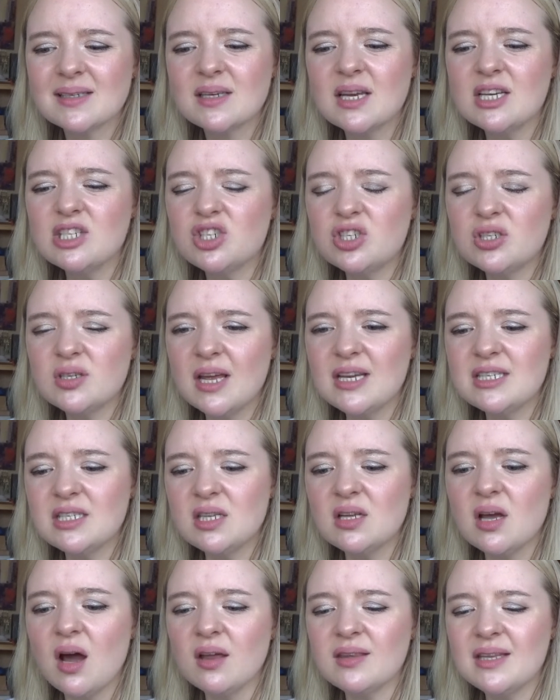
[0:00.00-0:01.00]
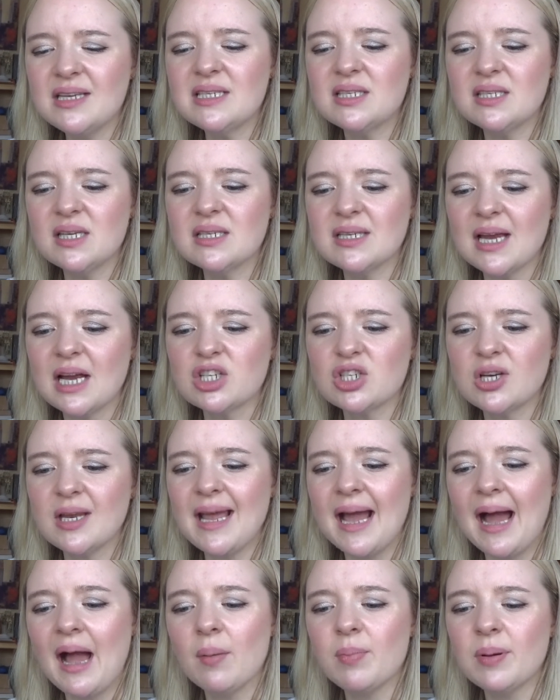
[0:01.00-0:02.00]
is, are these things actually
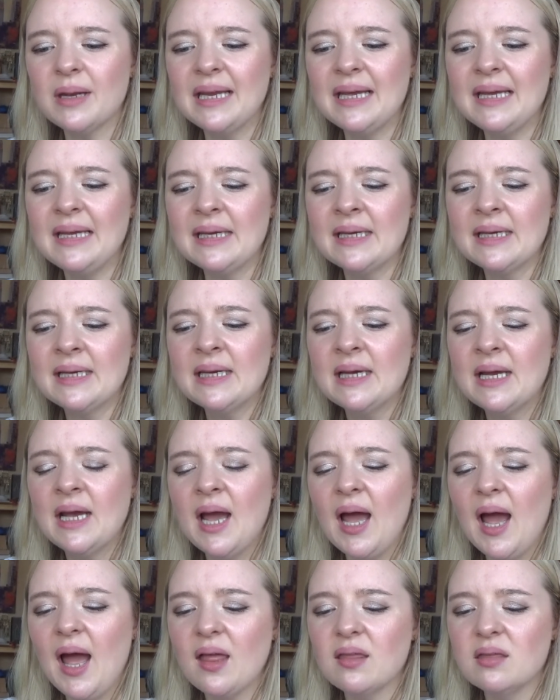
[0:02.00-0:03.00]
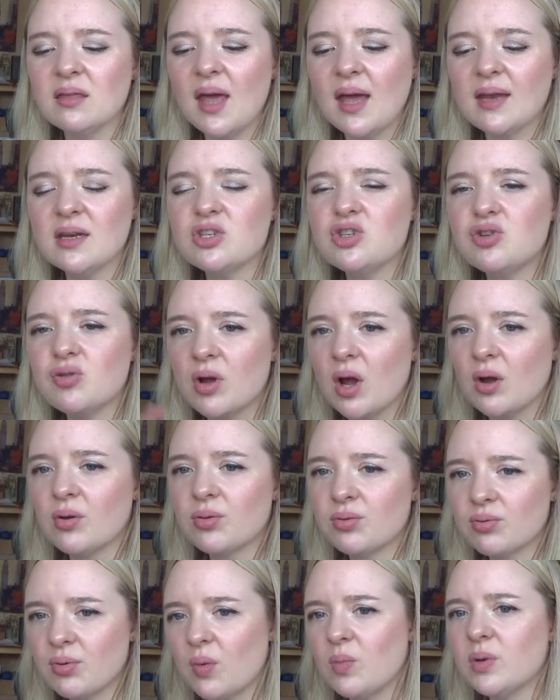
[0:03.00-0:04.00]
happening? And then as you go
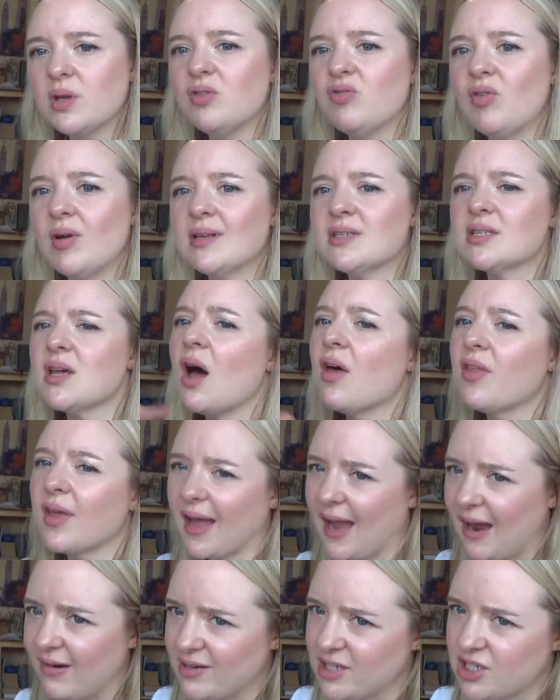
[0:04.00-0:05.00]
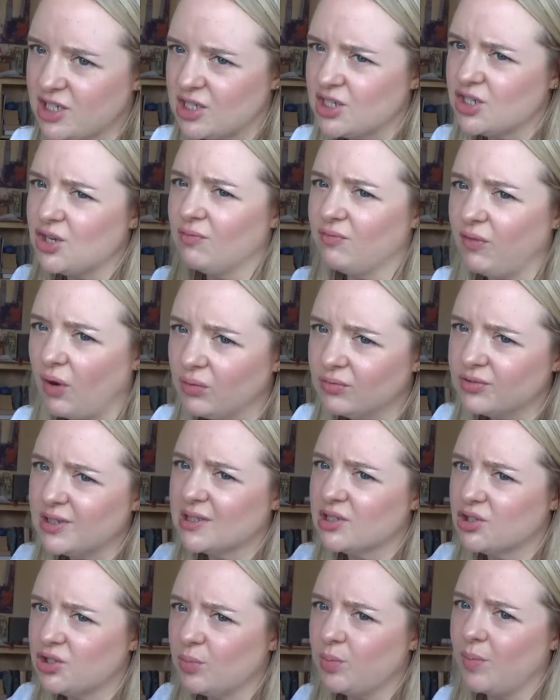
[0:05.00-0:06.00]
through and you realise that other characters involved in
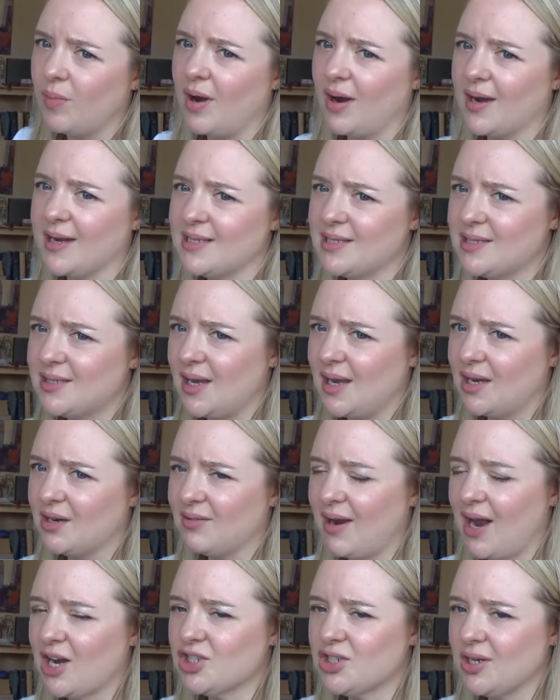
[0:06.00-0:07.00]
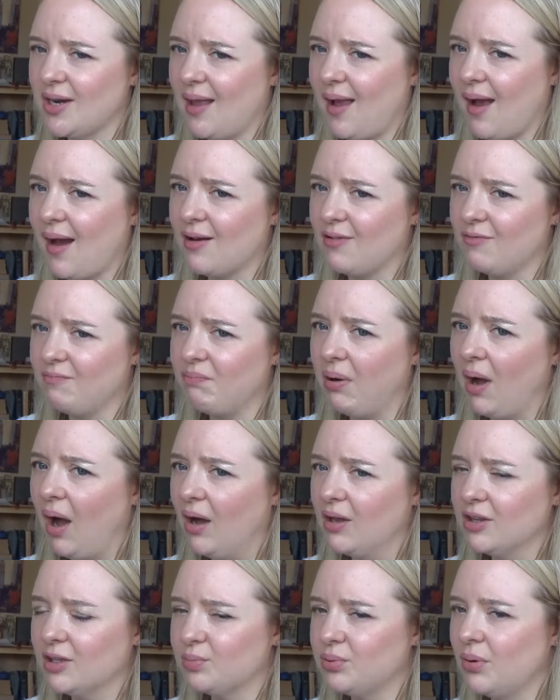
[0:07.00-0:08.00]
the supermarket scene are actually kind of
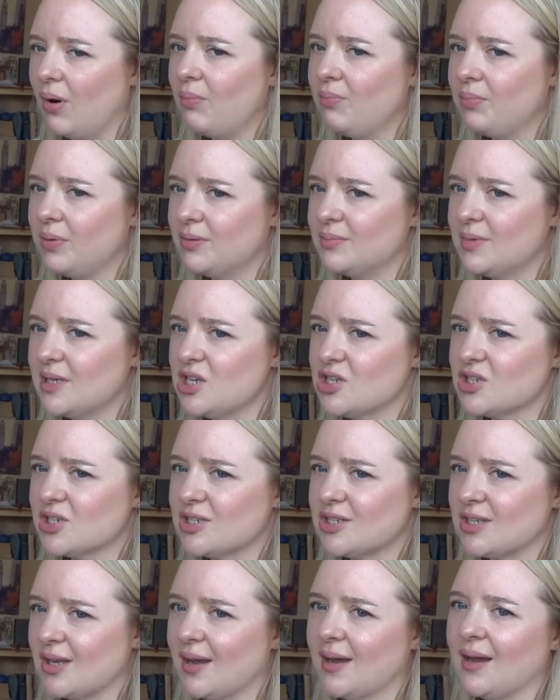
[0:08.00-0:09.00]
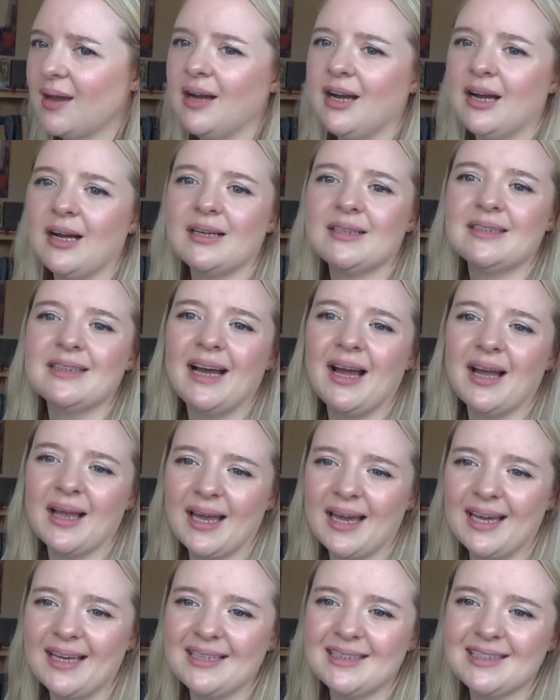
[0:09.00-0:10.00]
part of the problem, and you're just like, ah, oh,
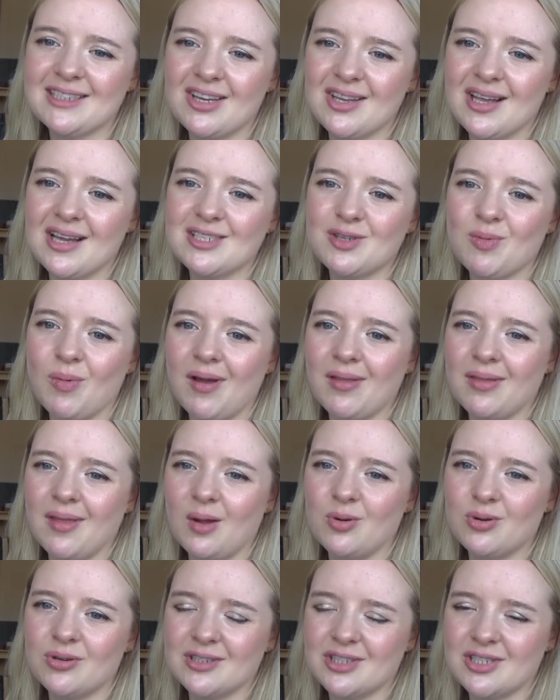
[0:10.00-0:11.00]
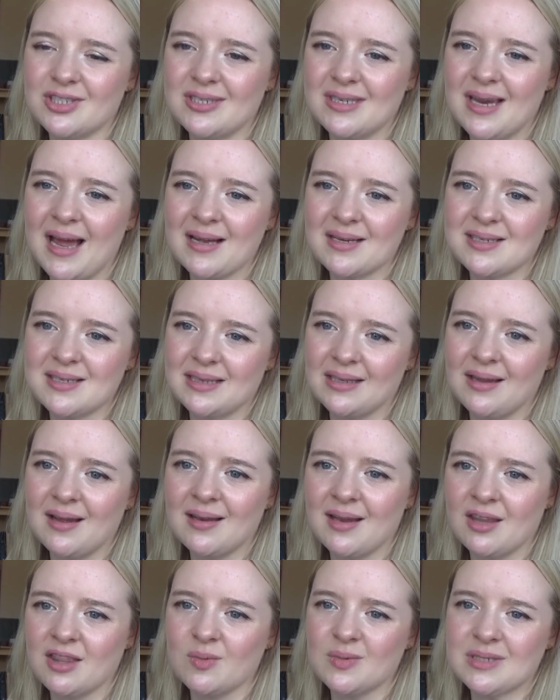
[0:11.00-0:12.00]
okay, so that's why they were just acting like
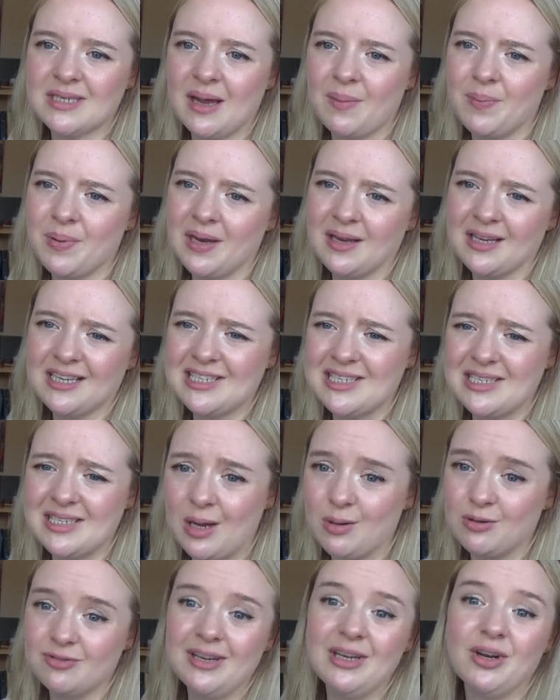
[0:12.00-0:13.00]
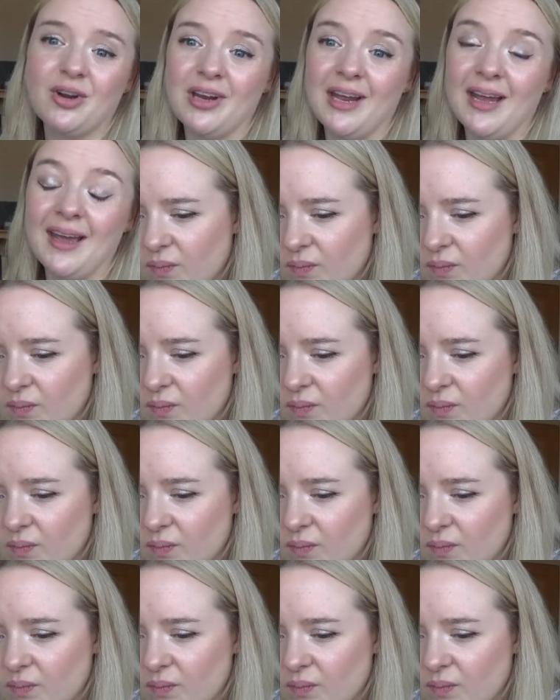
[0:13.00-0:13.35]
nothing was happening because they were in on it.